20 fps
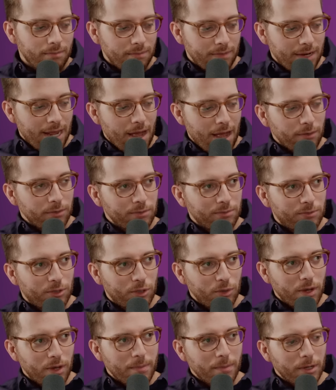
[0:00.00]
now
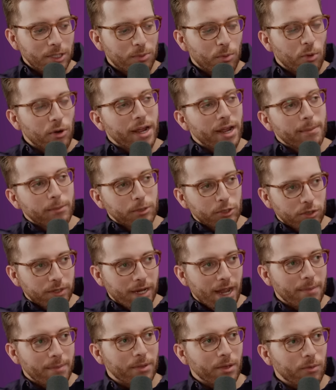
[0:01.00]
to a much more amateur
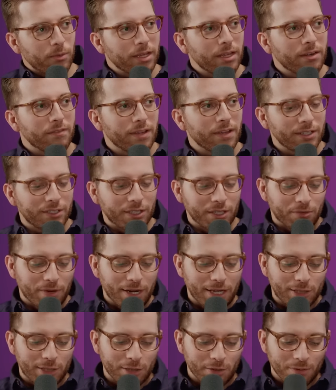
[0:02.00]
game that we invented,
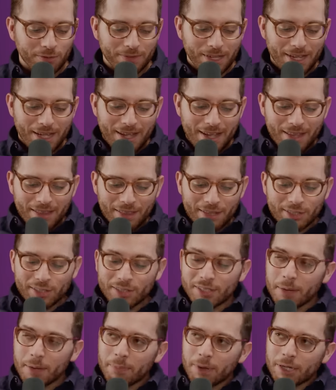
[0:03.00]
Rachel. this is
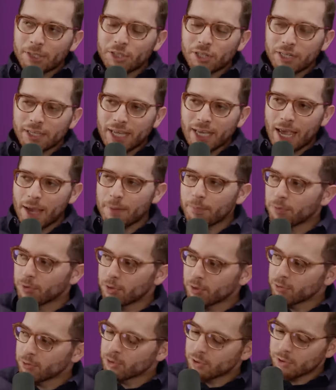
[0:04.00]
a budgeting game.
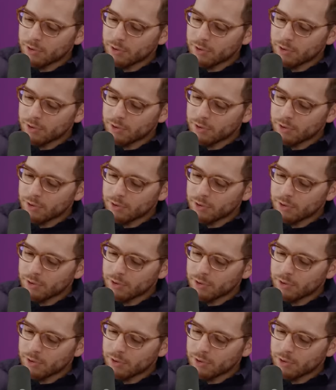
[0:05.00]
Producer